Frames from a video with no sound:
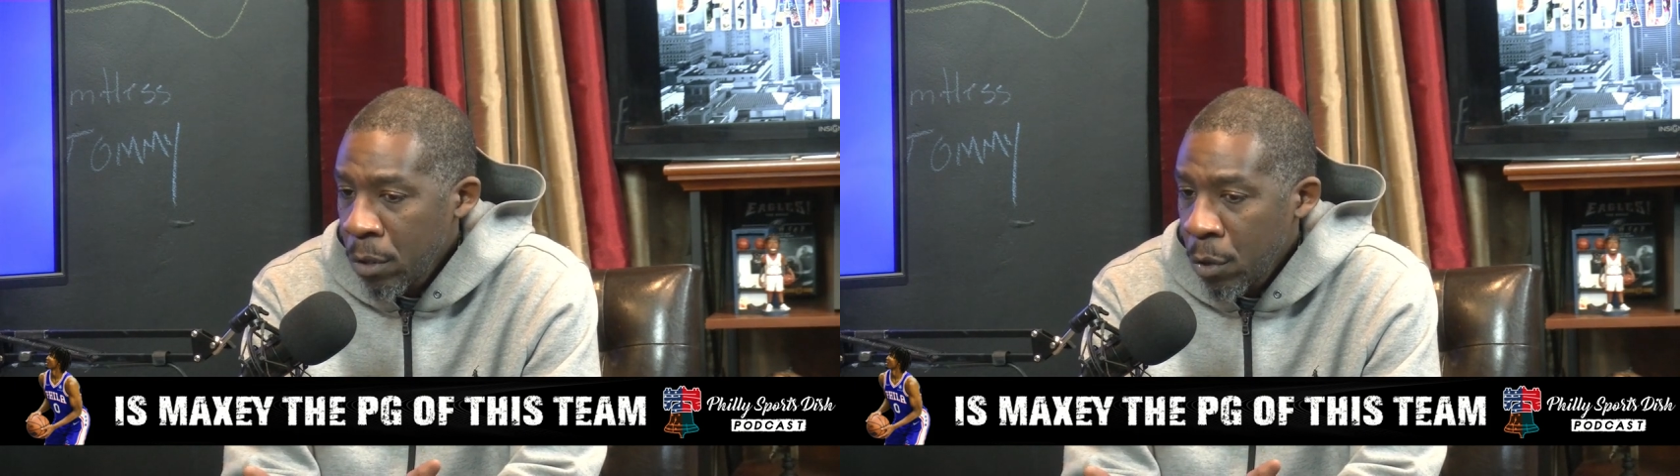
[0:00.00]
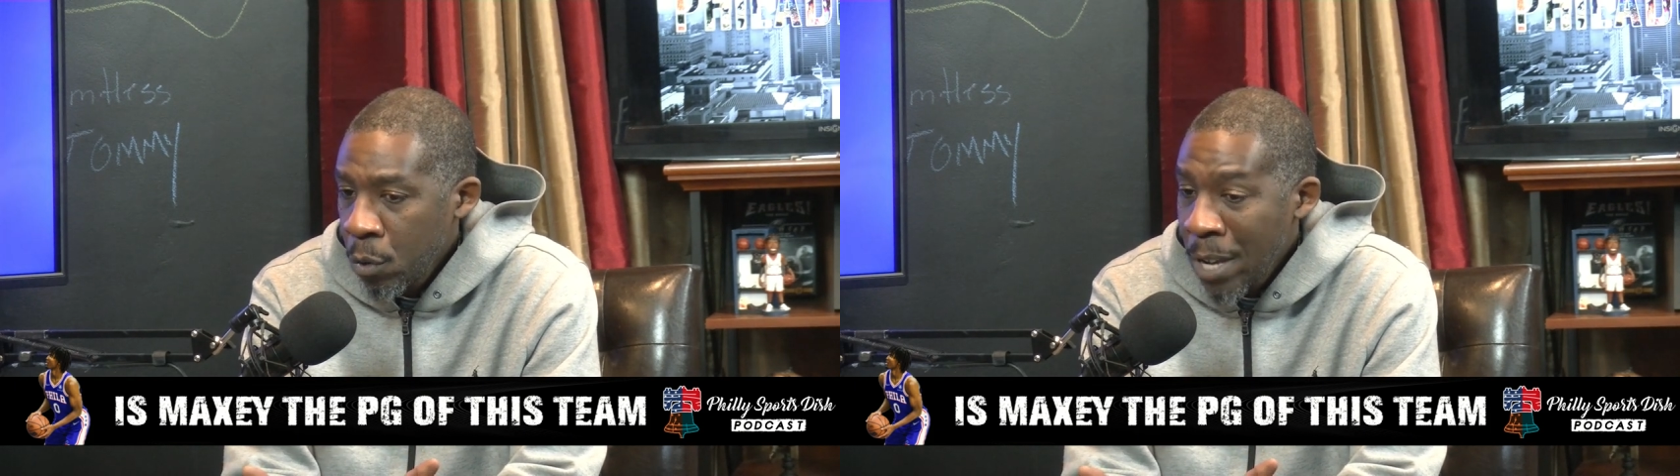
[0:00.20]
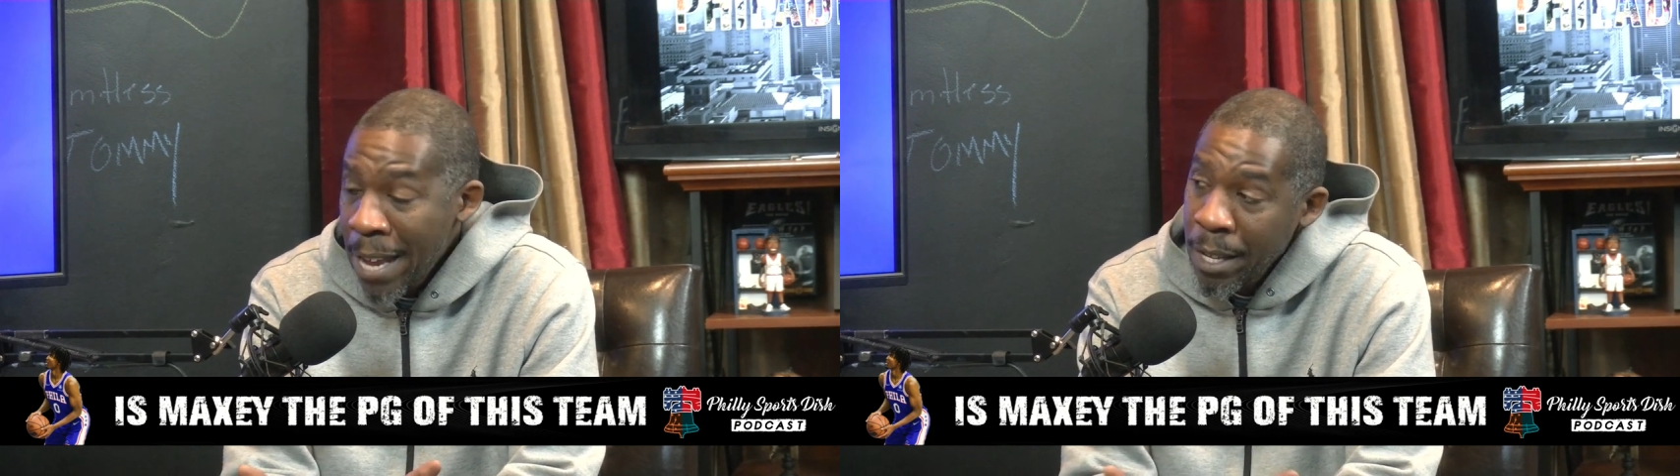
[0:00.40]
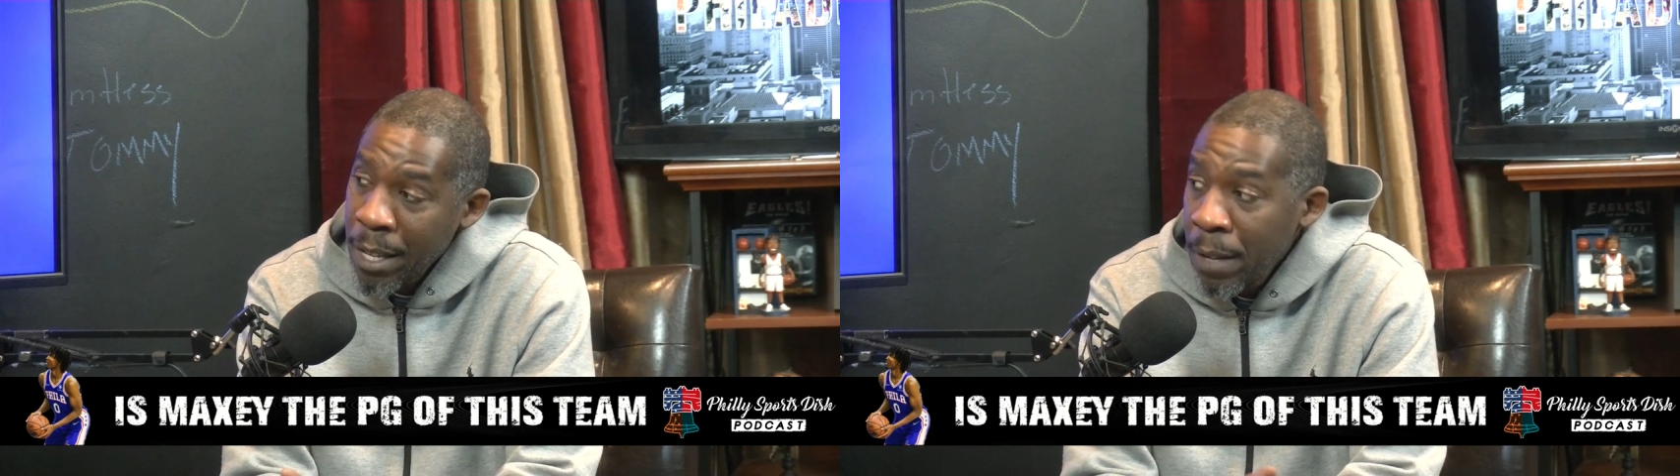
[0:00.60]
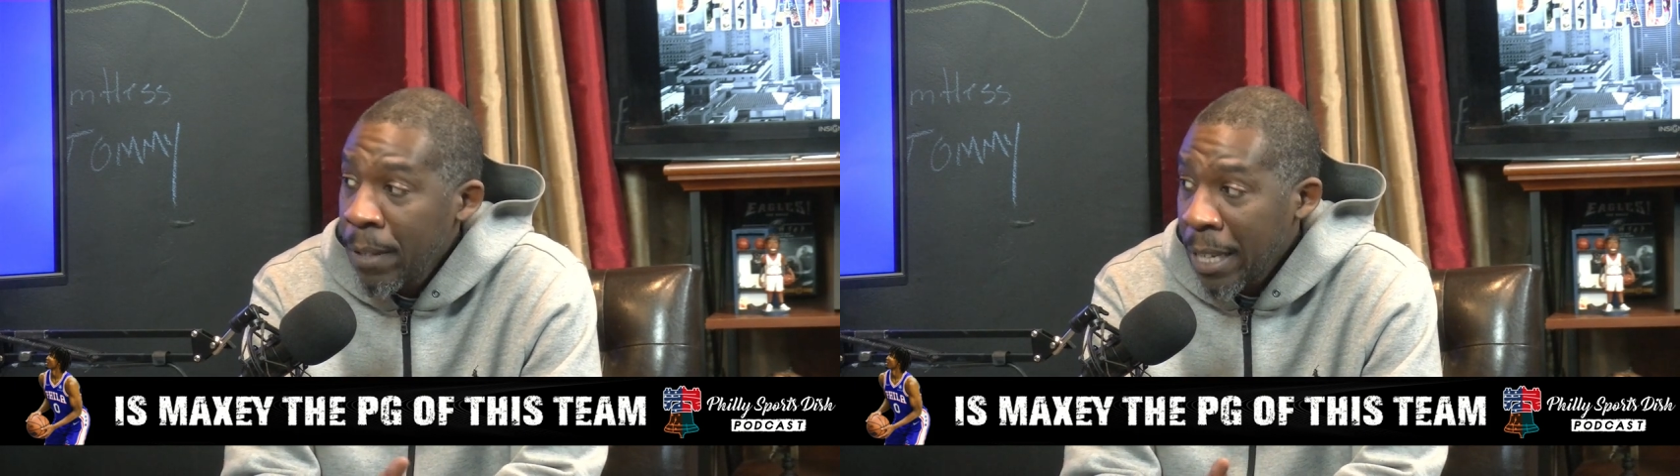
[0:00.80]
you know, you got to
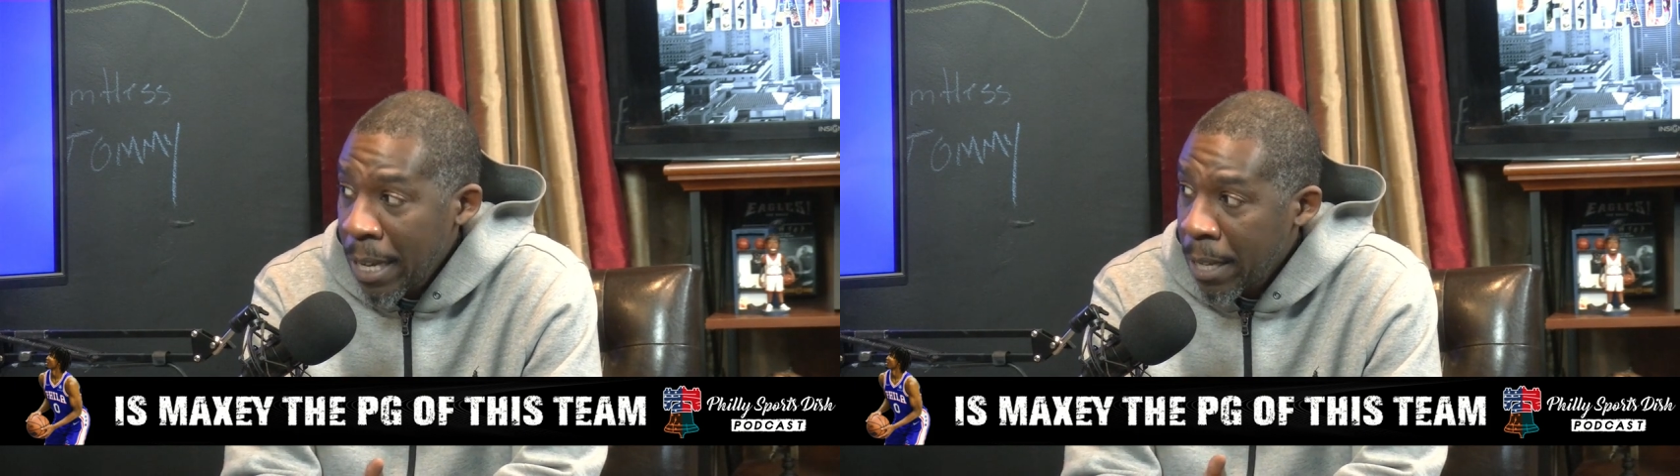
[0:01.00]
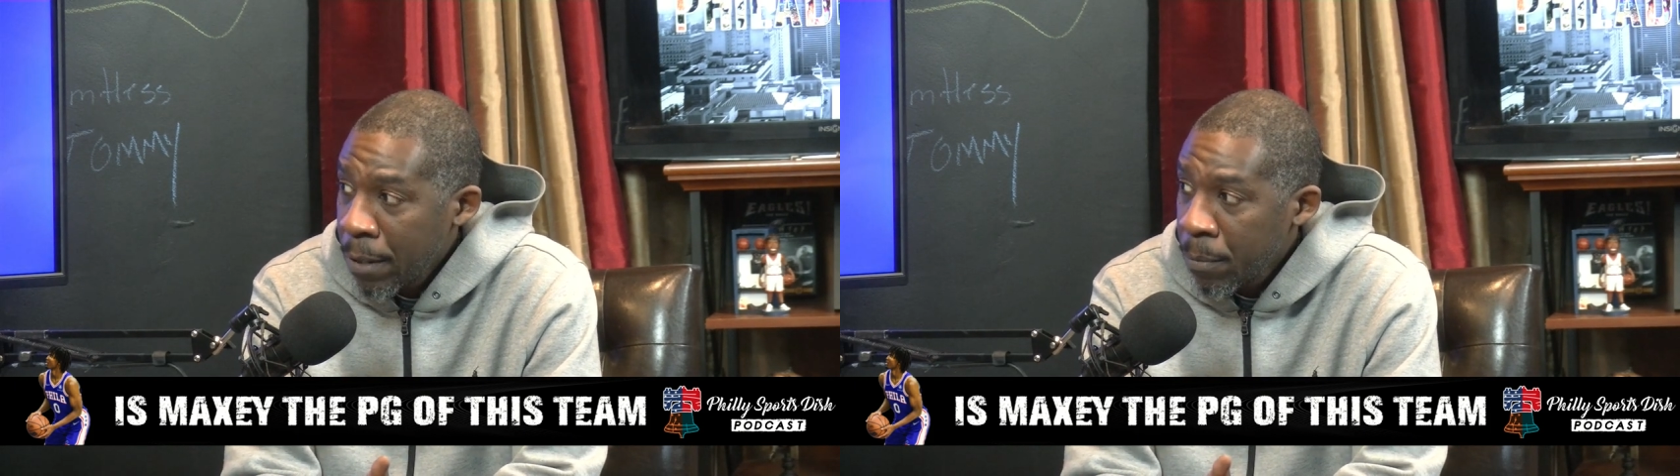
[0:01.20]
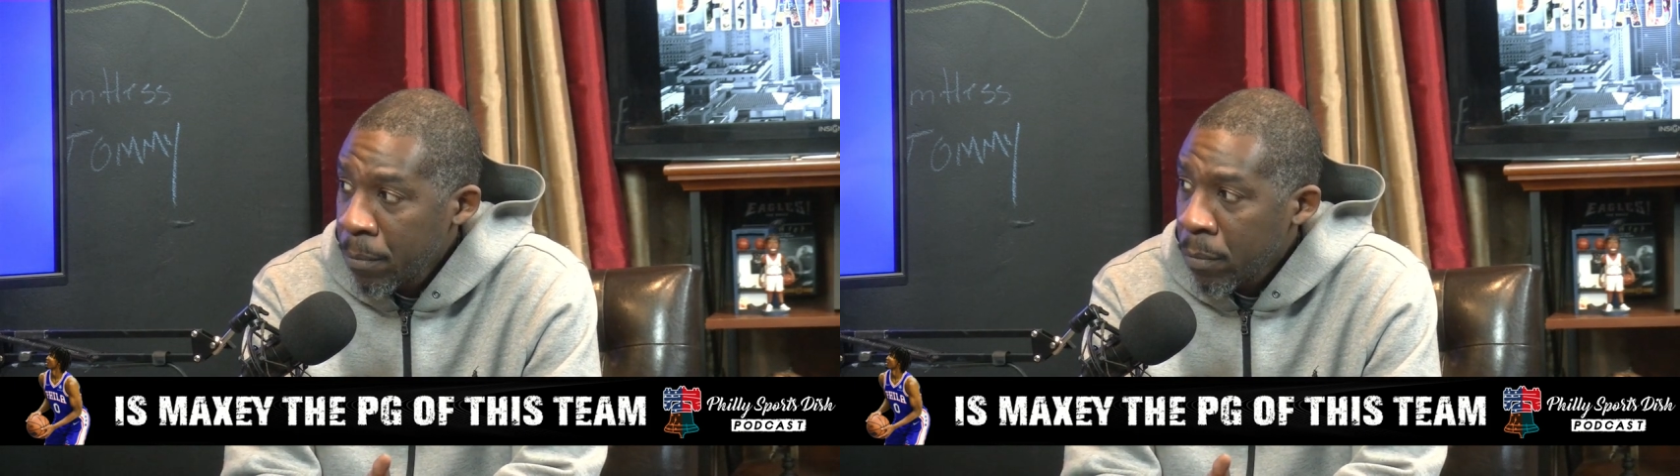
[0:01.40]
give to get.